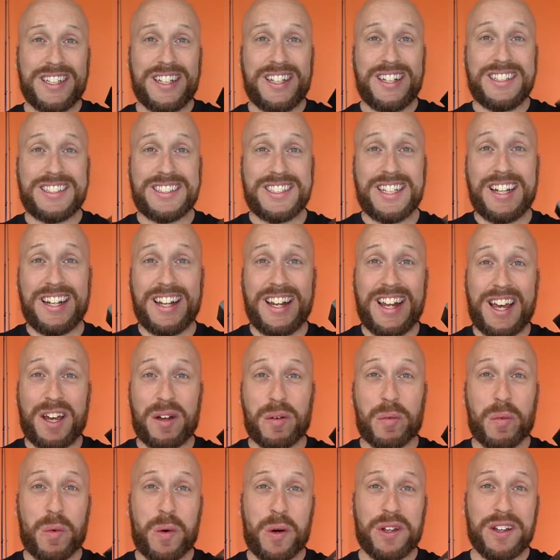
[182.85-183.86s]
he said he
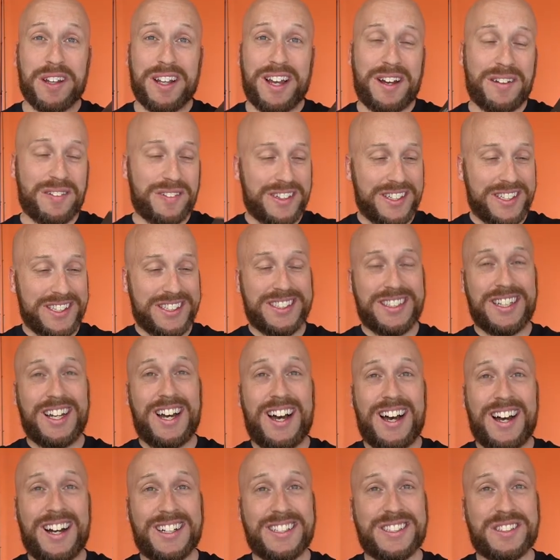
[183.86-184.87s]
had one left in
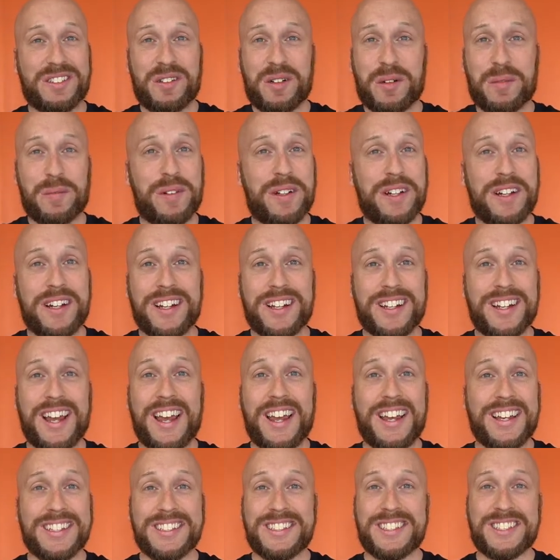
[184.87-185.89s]
stock. So I'm like,
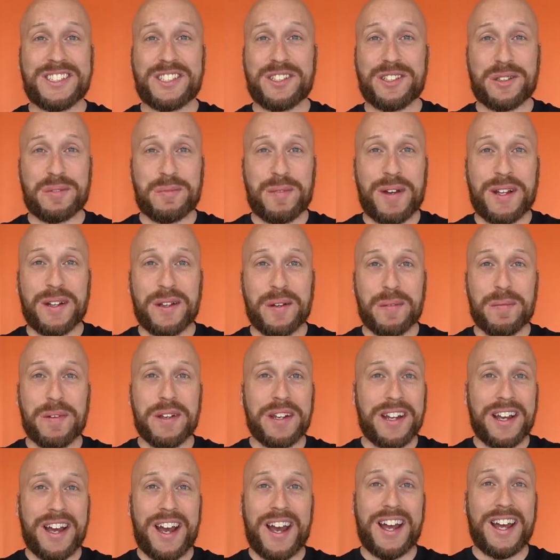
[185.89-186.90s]
yeah, this is just meant to
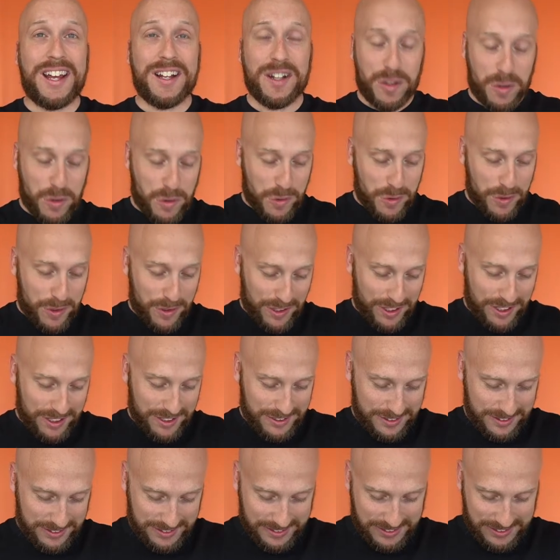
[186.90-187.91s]
be. I had to order it.